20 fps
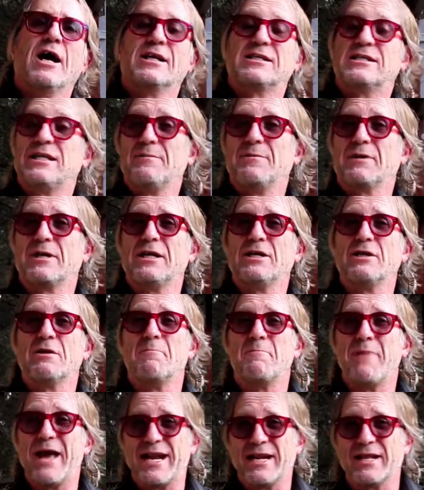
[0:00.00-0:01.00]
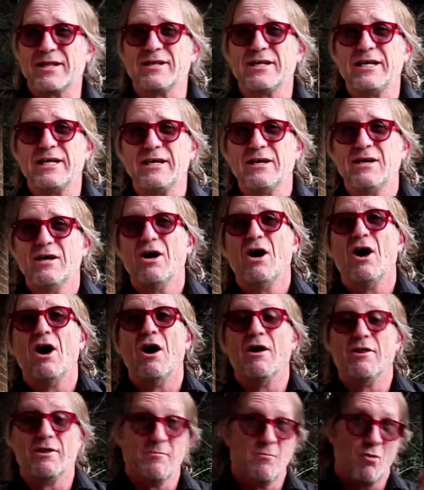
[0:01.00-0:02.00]
typically the better the
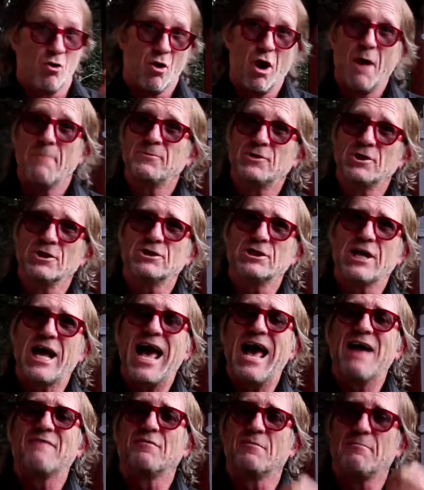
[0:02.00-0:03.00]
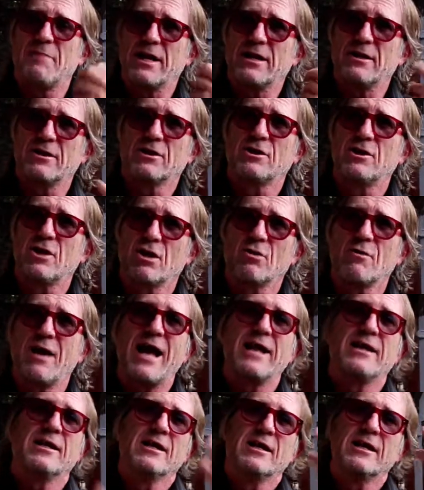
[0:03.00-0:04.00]
more options you have, the better the cure
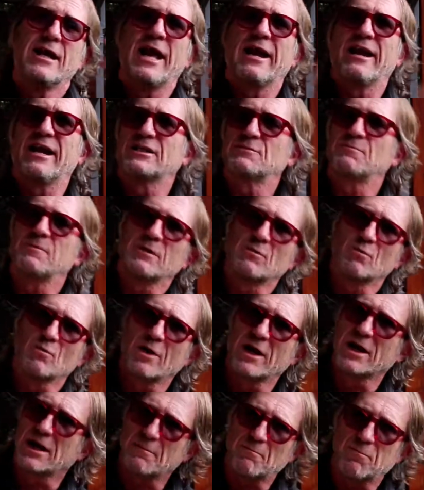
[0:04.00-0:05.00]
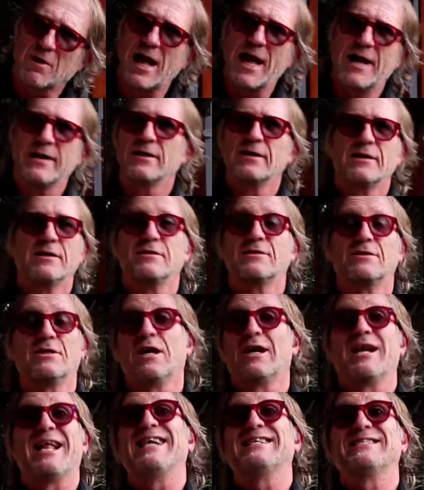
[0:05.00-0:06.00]
rate, and let's be really blunt,
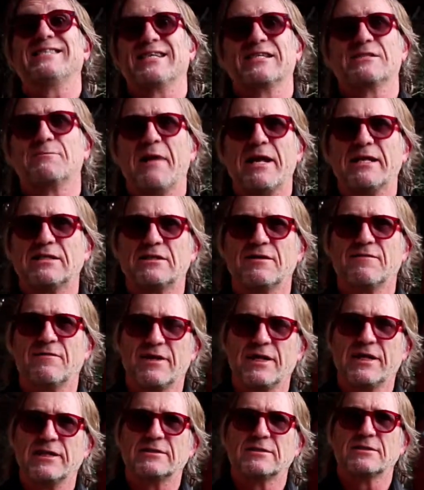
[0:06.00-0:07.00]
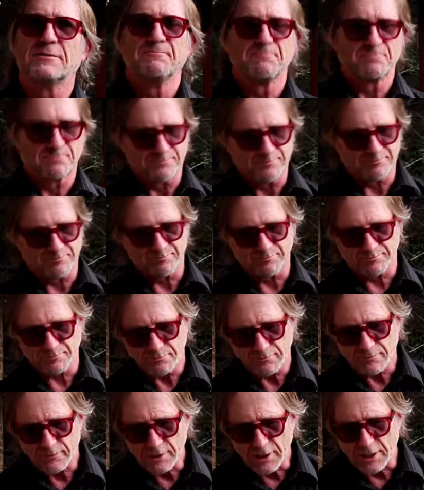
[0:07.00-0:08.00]
the less expensive it is.
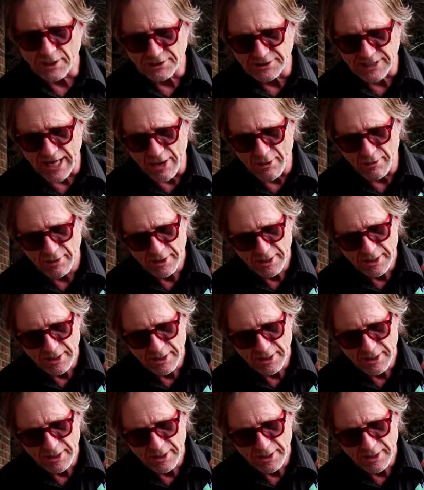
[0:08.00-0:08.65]
So